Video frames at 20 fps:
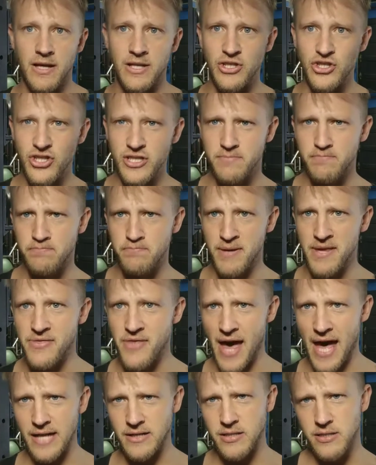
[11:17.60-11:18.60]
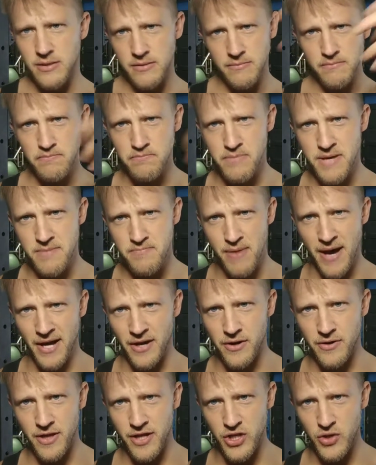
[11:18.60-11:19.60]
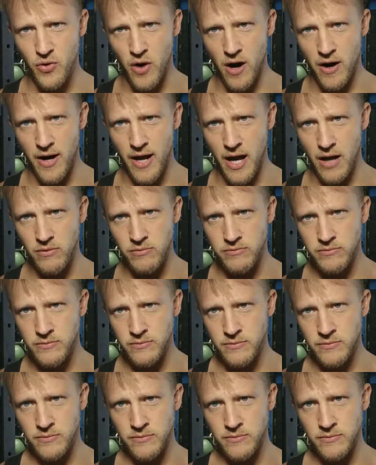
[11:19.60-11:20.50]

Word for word: and just be that. Be better than you are now,